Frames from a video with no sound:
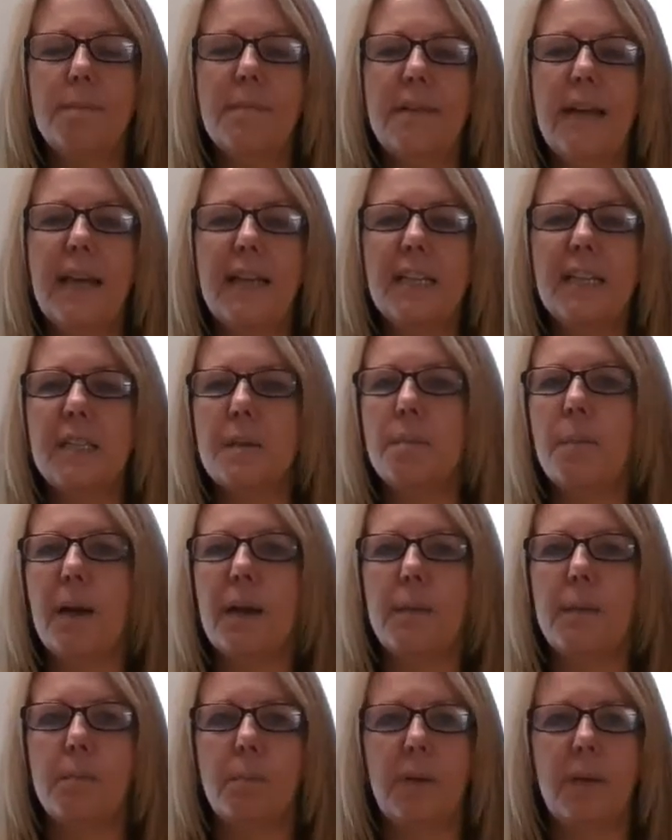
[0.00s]
next
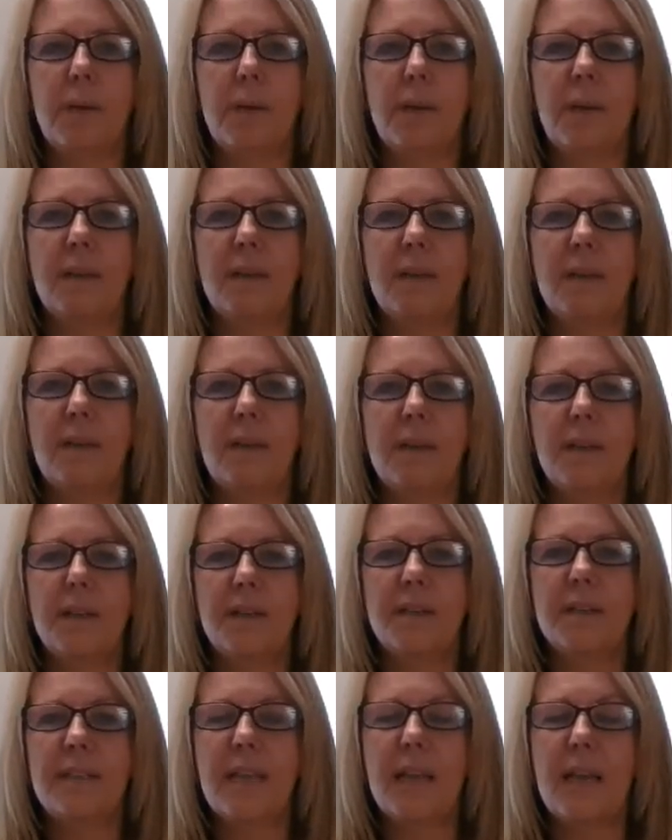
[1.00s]
might be
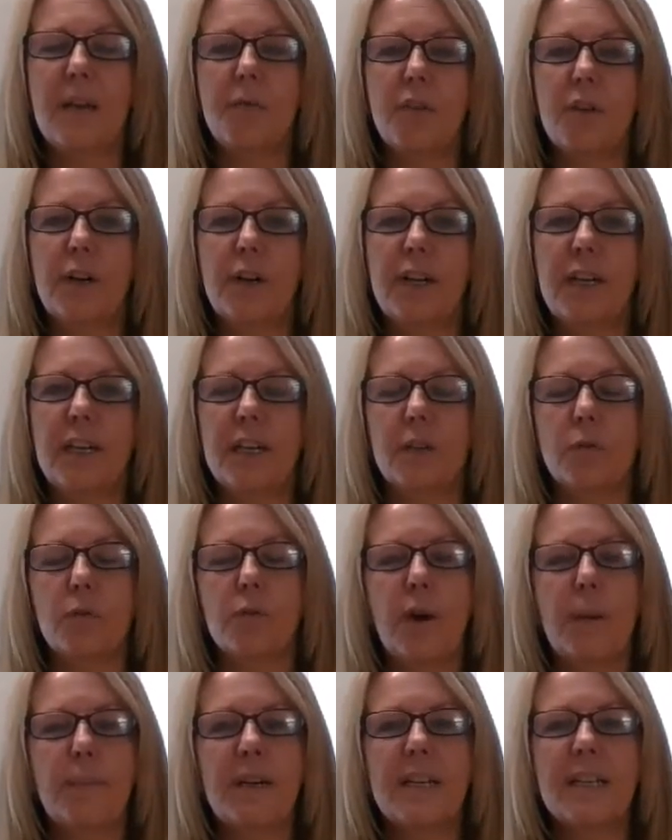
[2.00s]
savoring and
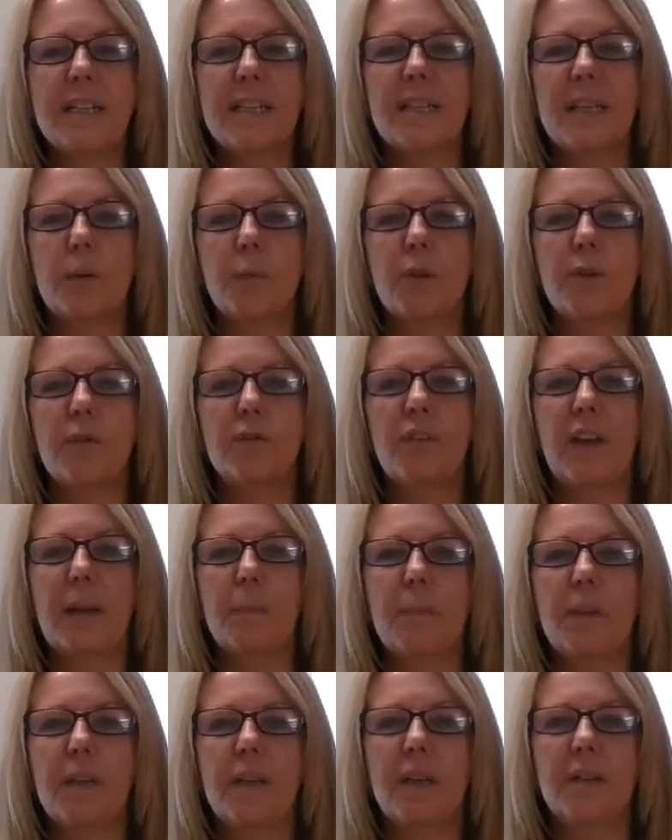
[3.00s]
reminiscing with
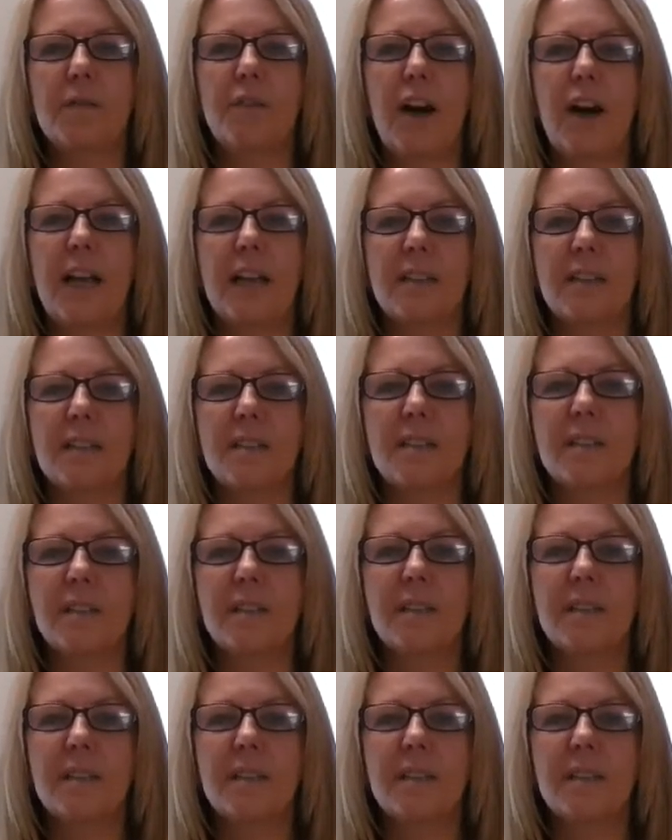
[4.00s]
family and friends.